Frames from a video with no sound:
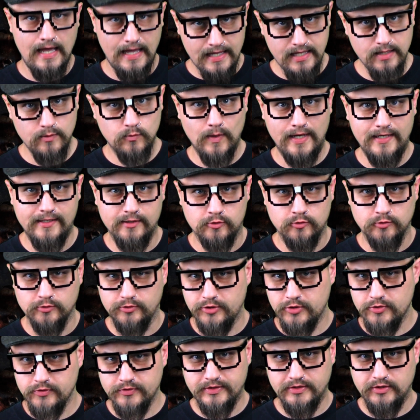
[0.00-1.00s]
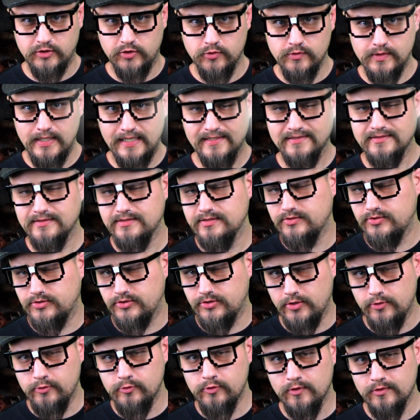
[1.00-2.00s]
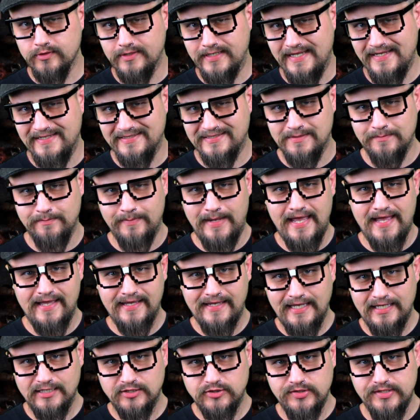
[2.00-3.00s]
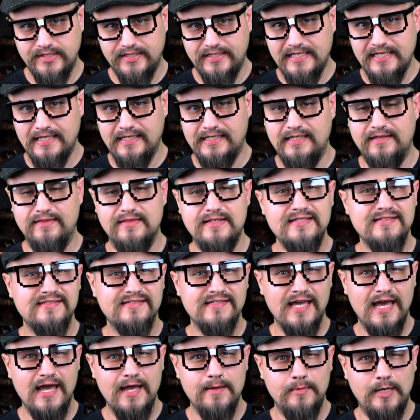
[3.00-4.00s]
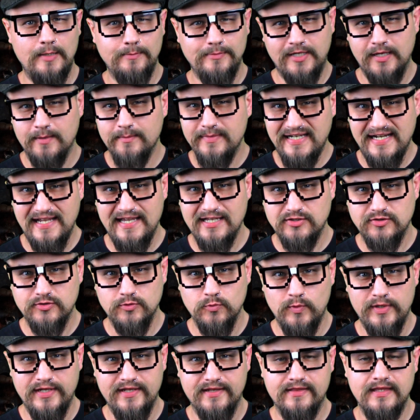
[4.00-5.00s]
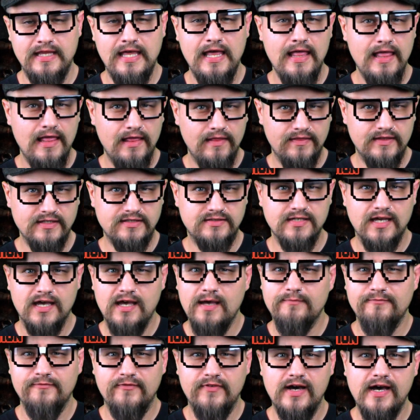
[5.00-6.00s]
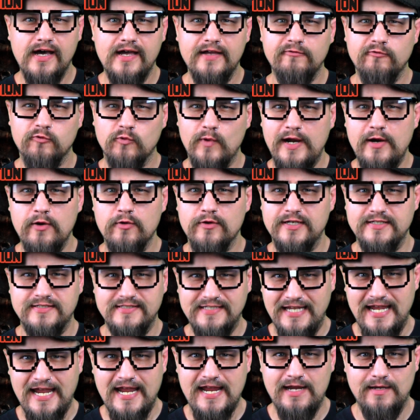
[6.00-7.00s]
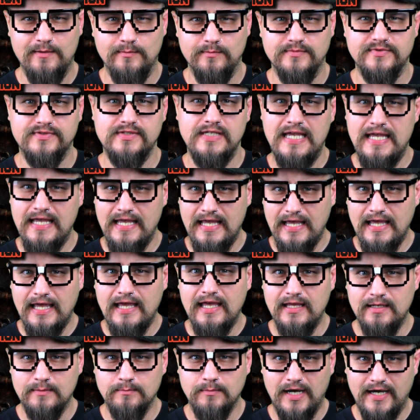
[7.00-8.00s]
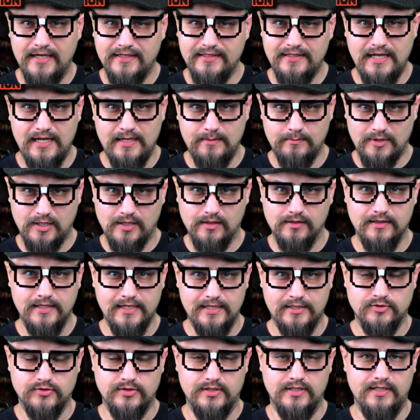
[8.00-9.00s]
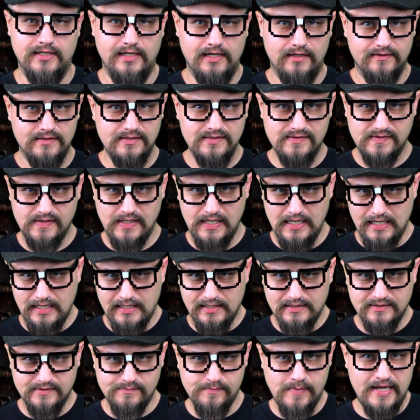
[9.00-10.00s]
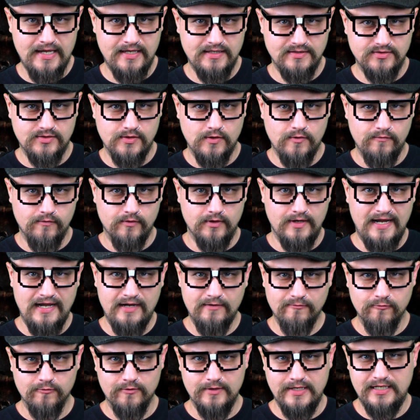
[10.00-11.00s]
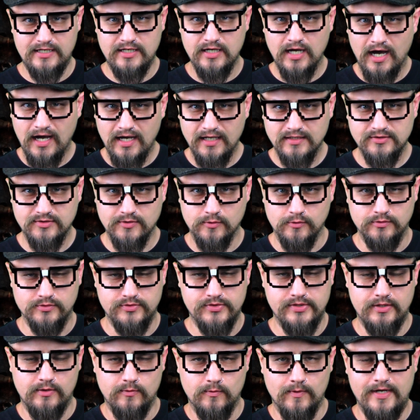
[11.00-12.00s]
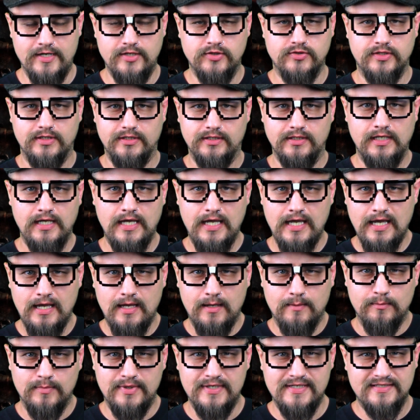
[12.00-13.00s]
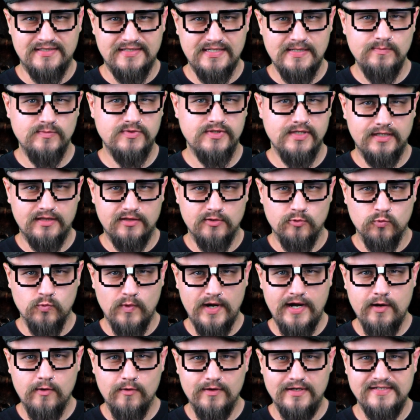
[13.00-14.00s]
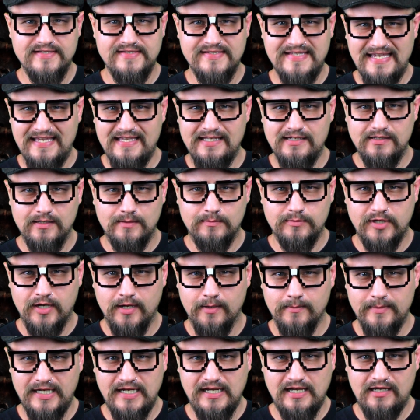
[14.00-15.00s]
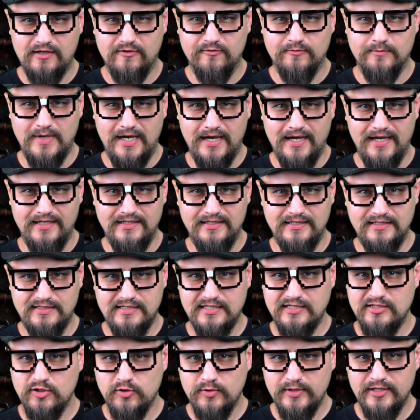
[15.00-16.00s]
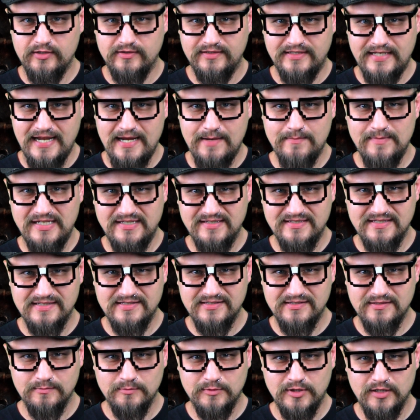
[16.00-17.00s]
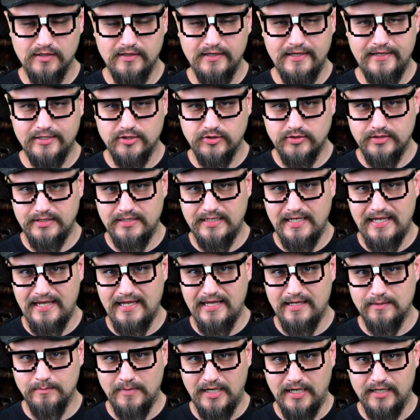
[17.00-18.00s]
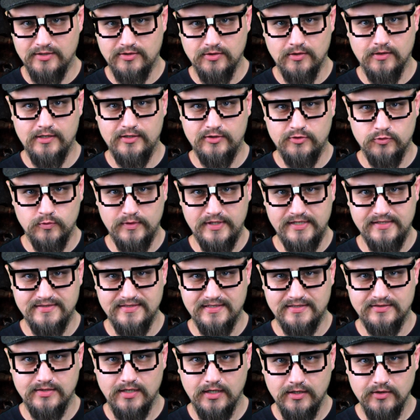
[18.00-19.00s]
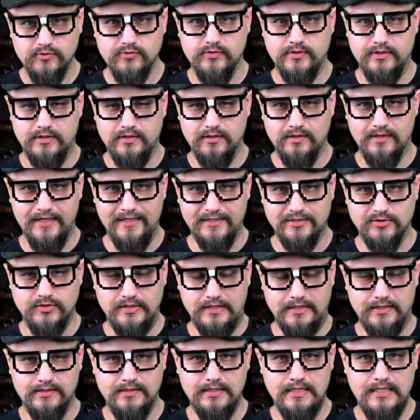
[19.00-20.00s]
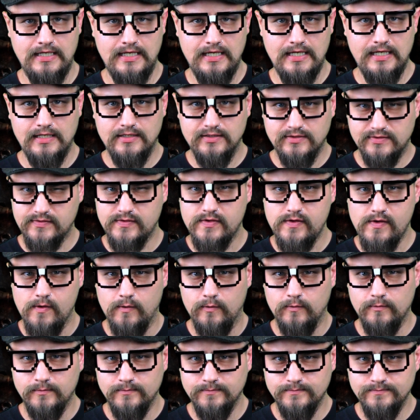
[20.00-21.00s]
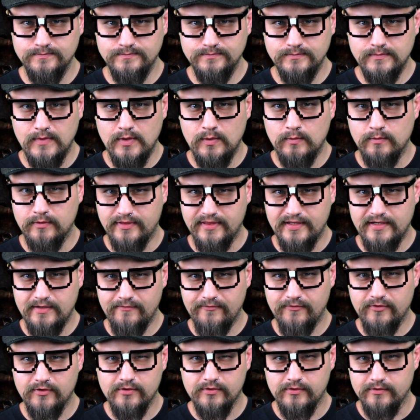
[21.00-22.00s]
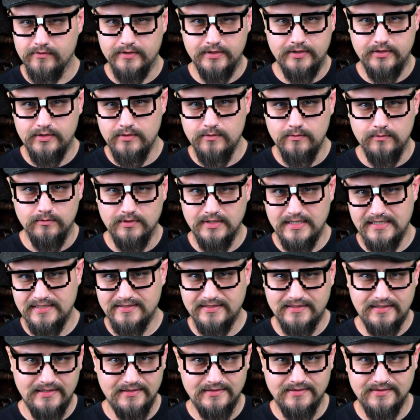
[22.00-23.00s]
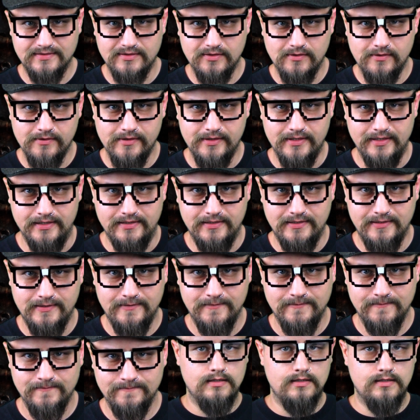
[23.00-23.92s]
Hey Radical dudes and dudettes, it's Joe Grotesque back at you again, and this time I'm coming at you with the top 5 rarest games in my game collection. Now this spans over every console generation, but it seems like the rarest end up coming out of my Nintendo Entertainment System collection and my Atari 2600 collection. So, without further ado, let's get started.